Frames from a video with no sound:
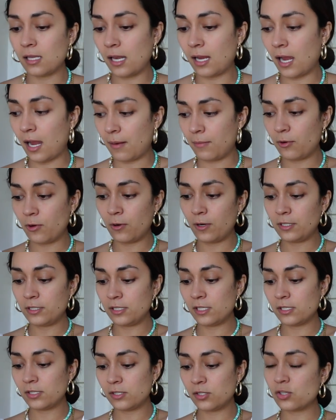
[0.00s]
like, I'm going
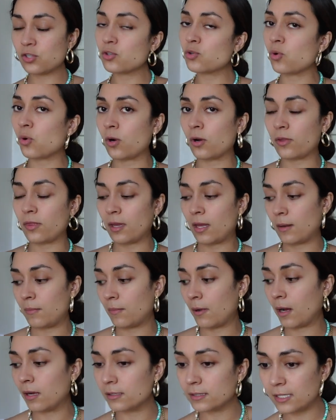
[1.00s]
to store
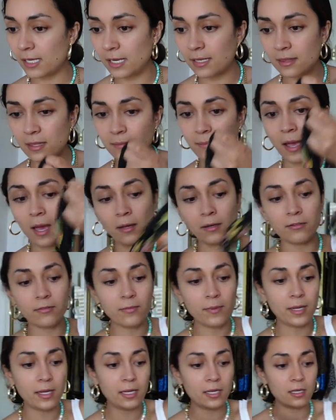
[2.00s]
them. I'll take them out of
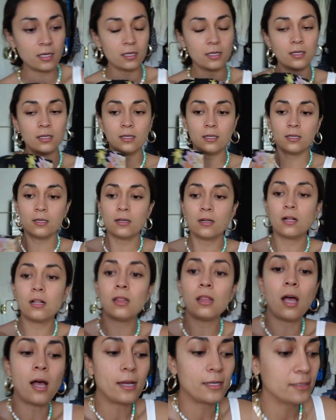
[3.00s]
my
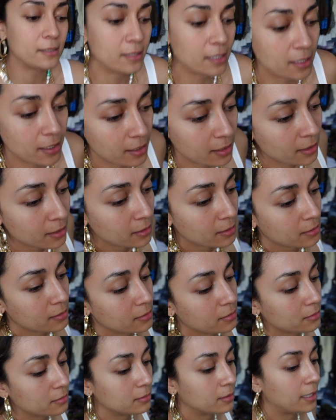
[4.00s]
closet.
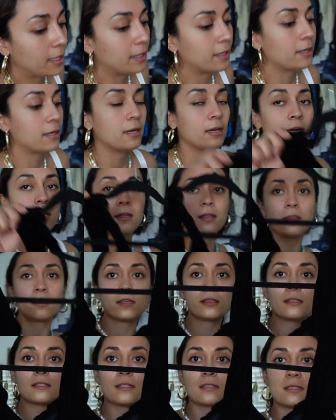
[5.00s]
Like
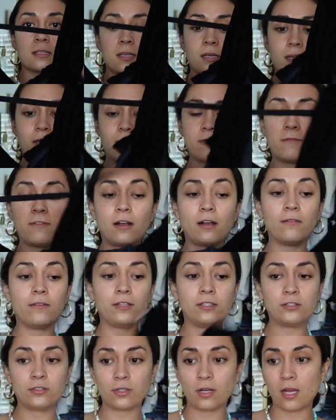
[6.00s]
this
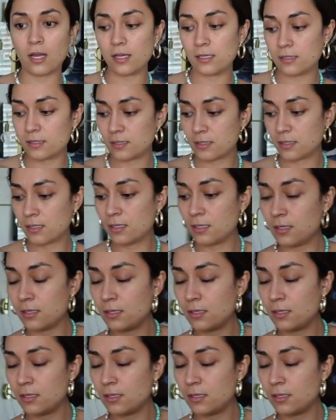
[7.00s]
velvet dress.